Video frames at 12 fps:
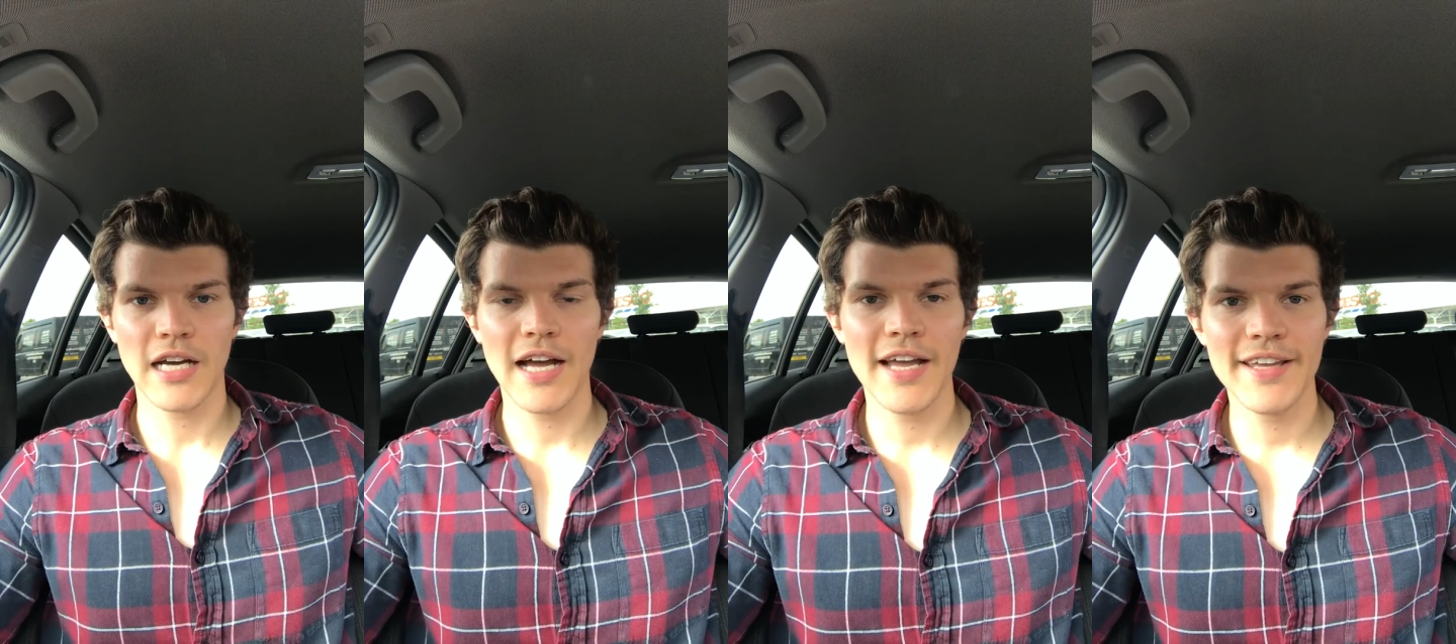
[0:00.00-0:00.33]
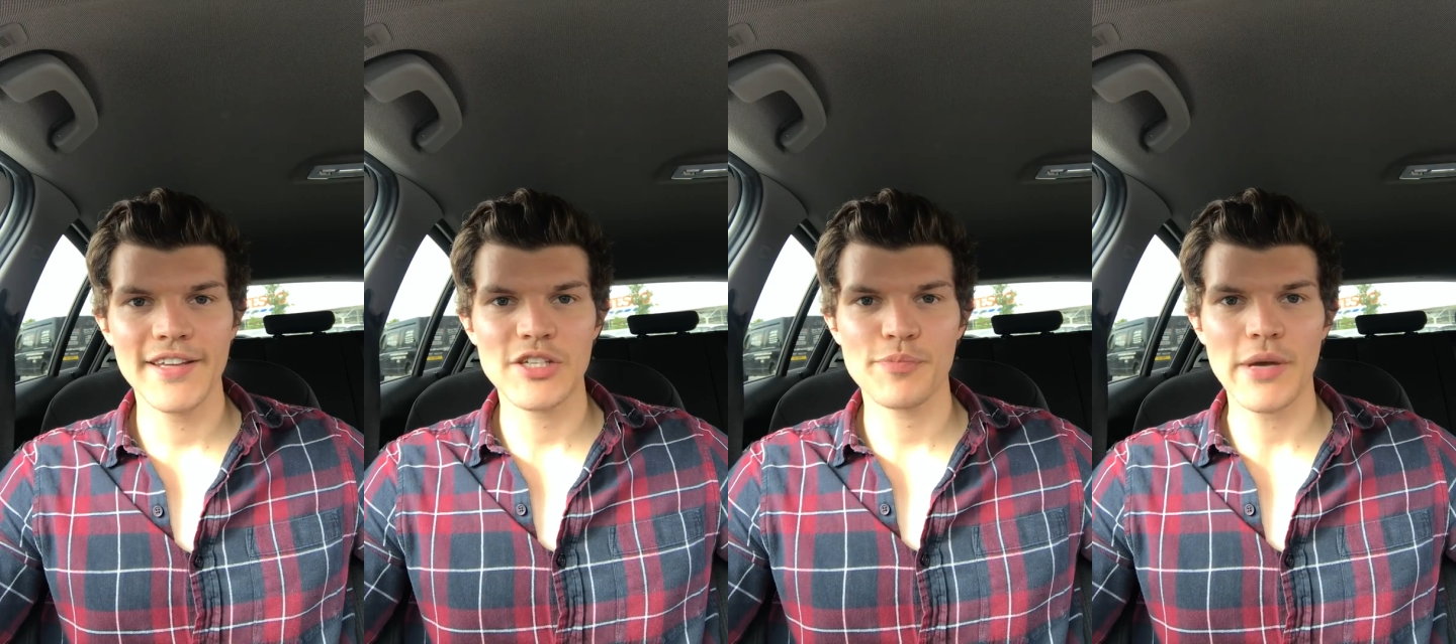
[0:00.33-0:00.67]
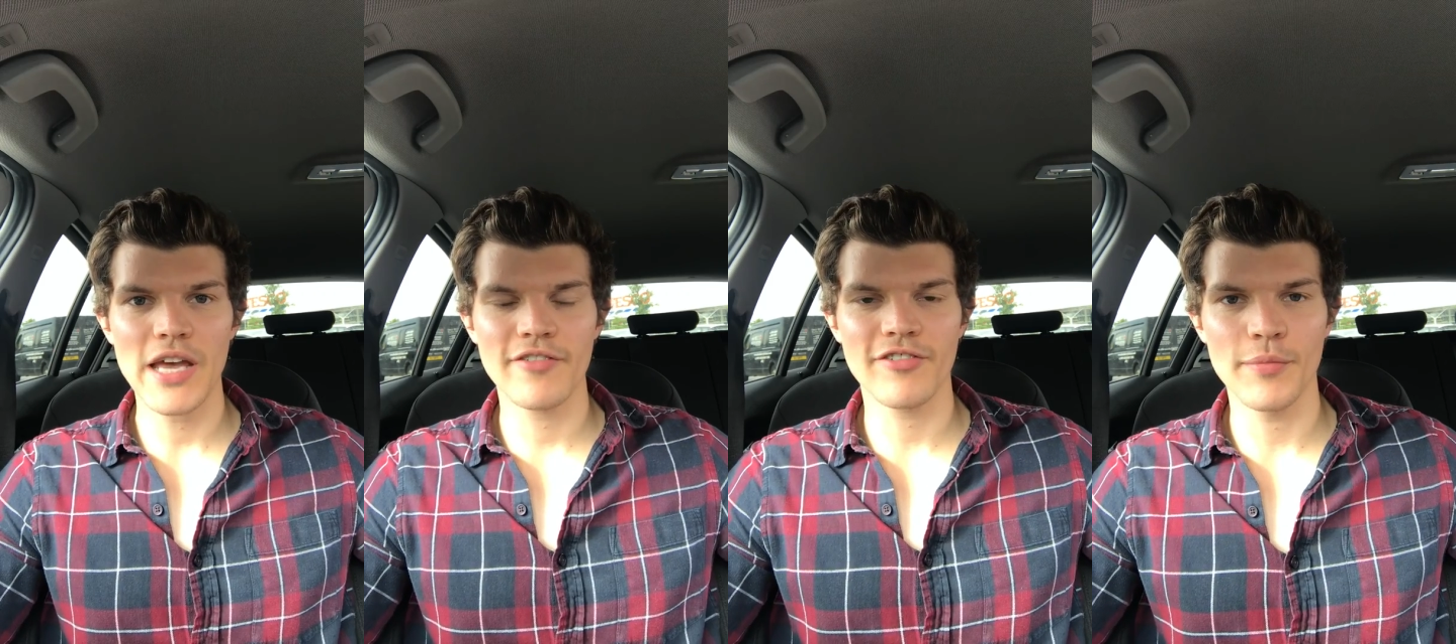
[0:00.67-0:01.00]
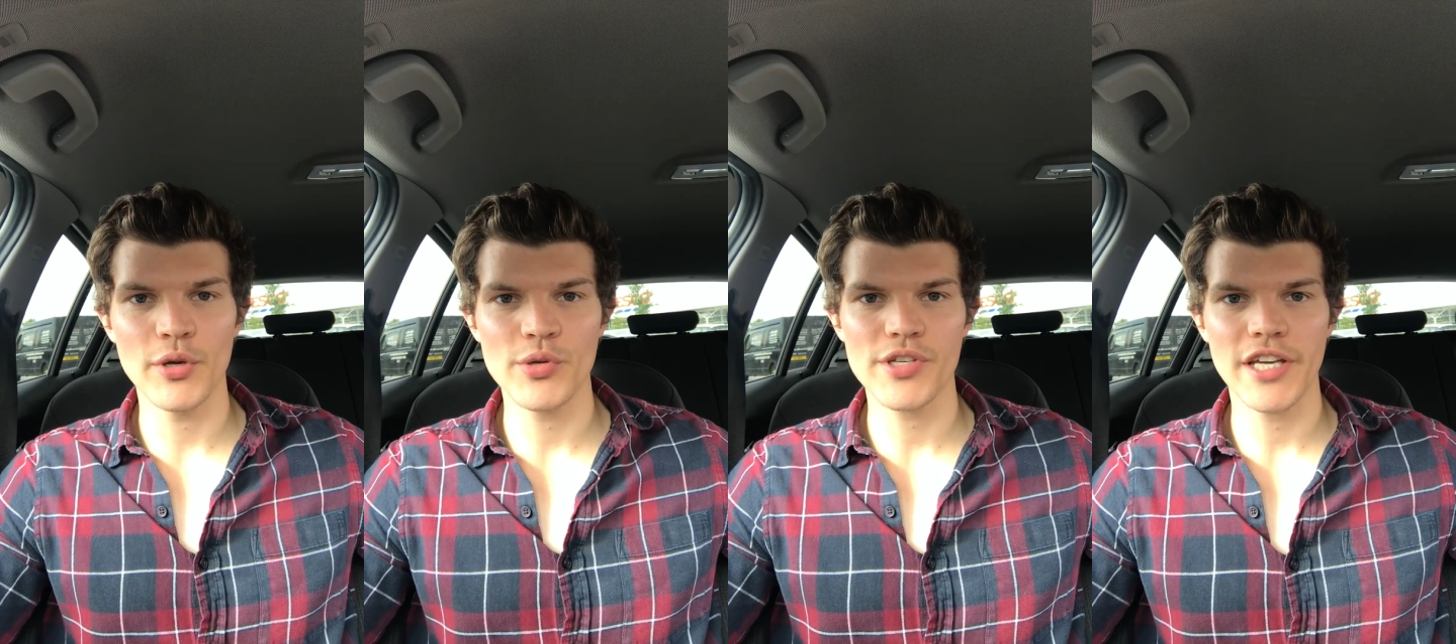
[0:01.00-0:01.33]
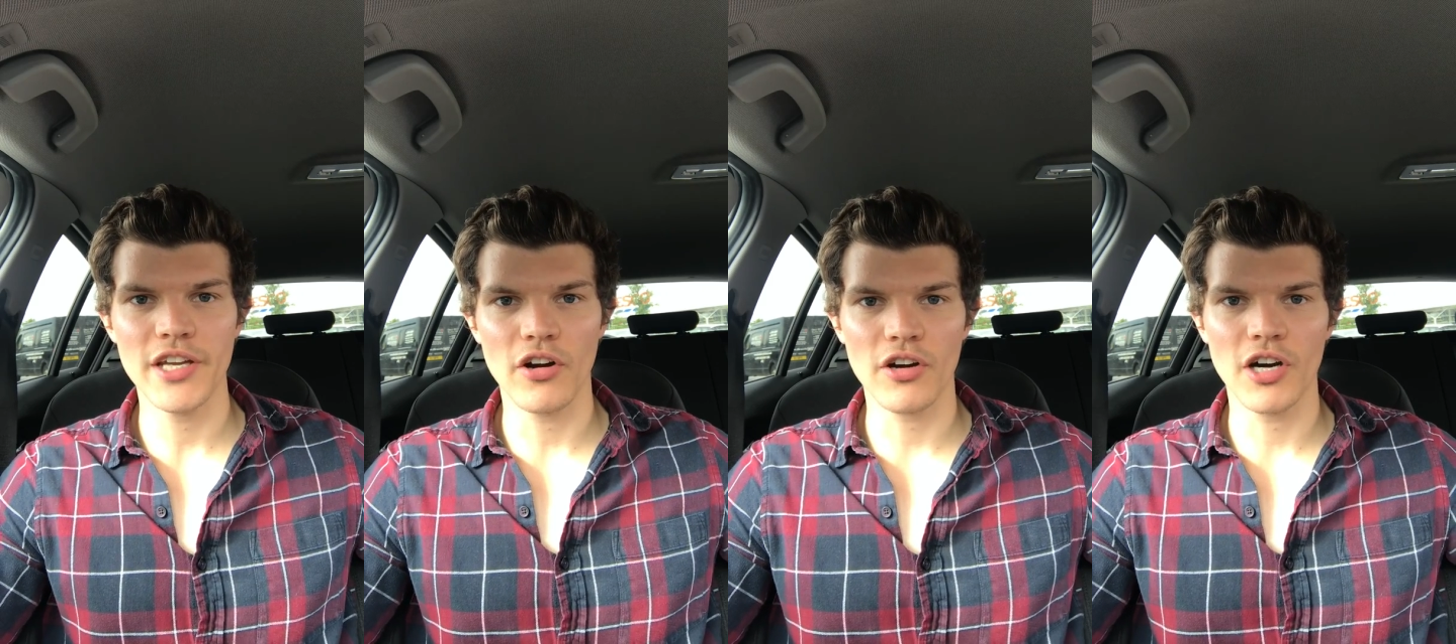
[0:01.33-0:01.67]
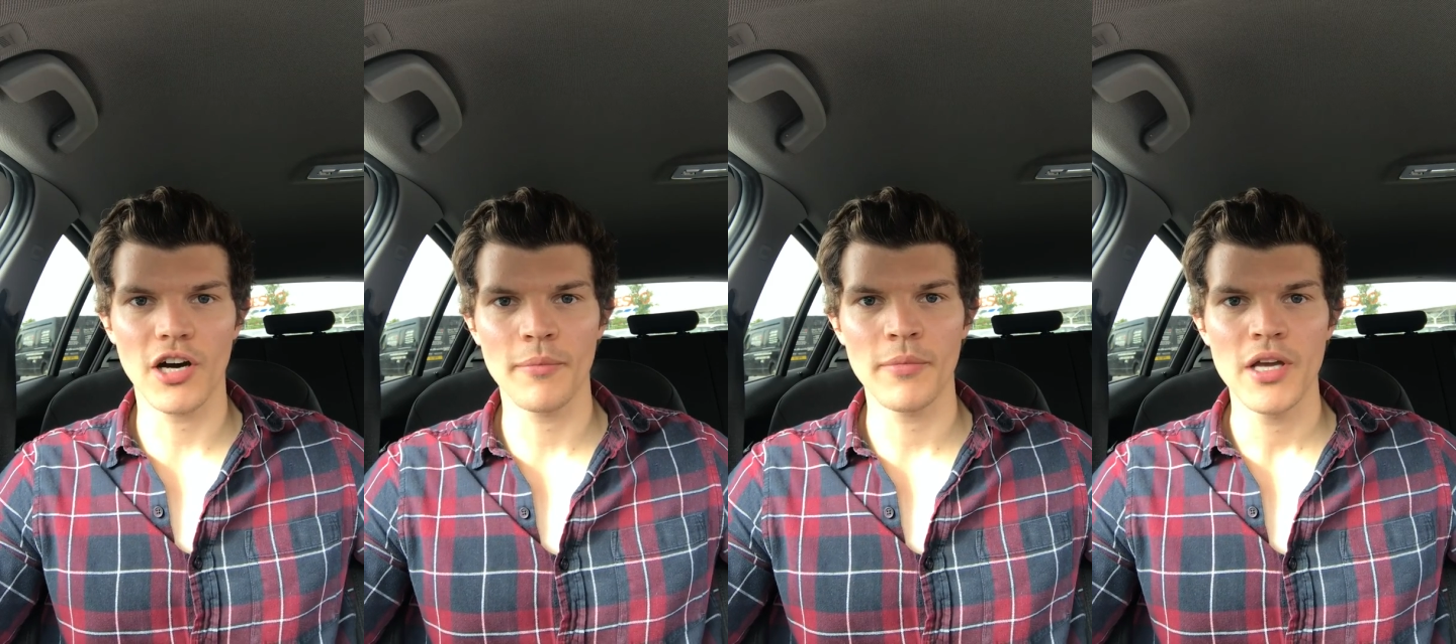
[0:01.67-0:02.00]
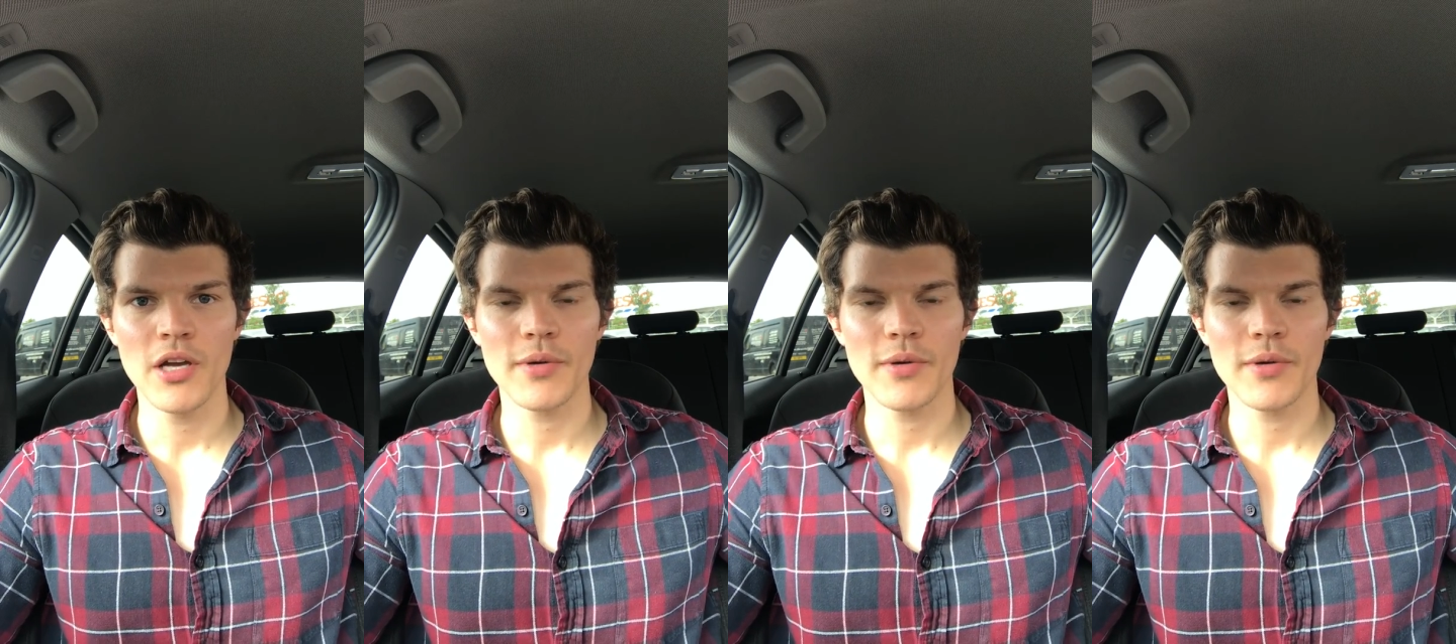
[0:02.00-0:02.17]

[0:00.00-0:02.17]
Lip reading: Hi, it's Ben from Husky.com